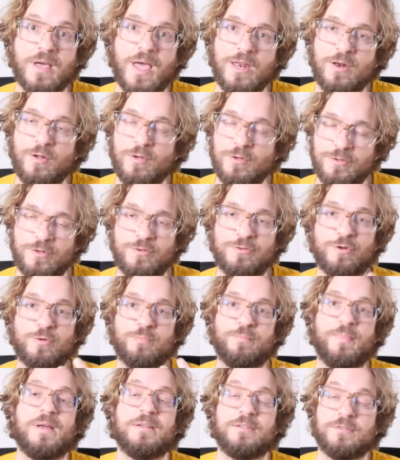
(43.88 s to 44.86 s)
and also on your
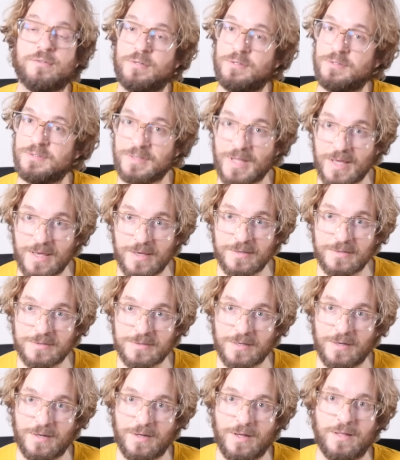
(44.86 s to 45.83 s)
personal
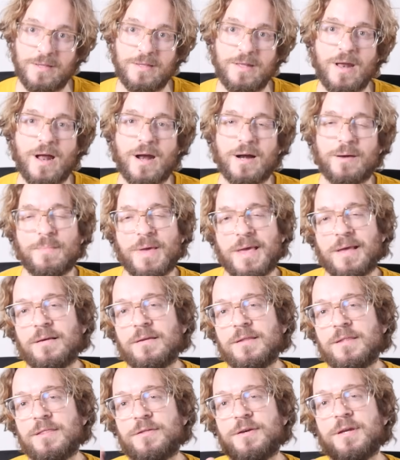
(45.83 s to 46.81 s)
taste, there are
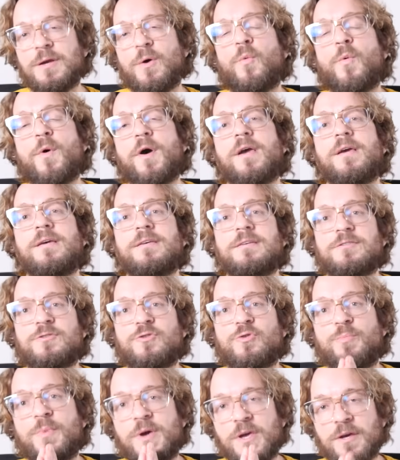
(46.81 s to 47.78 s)
mainly 3 ways
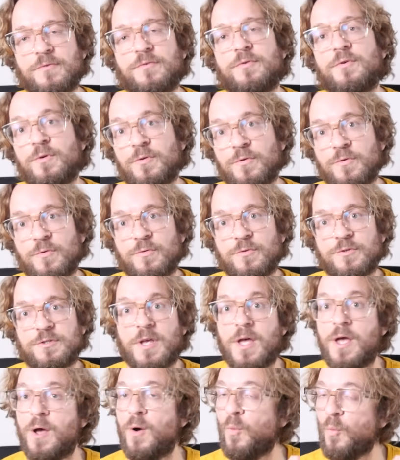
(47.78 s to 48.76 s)
to make
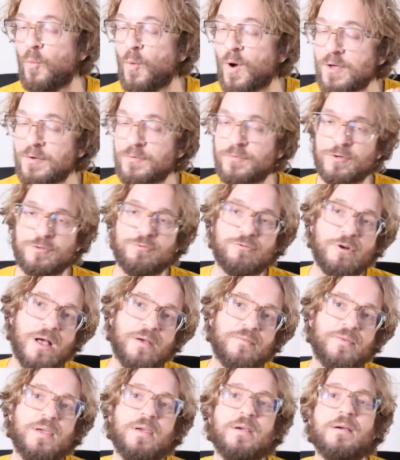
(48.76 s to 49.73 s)
focus when
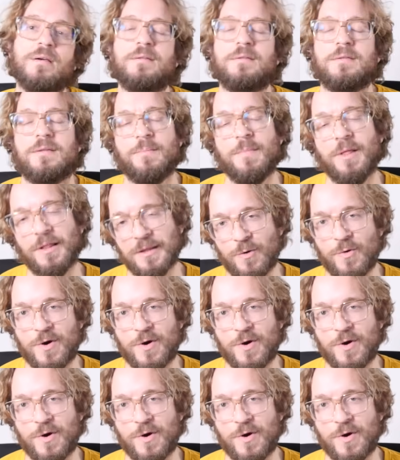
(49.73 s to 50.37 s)
photographing the Milky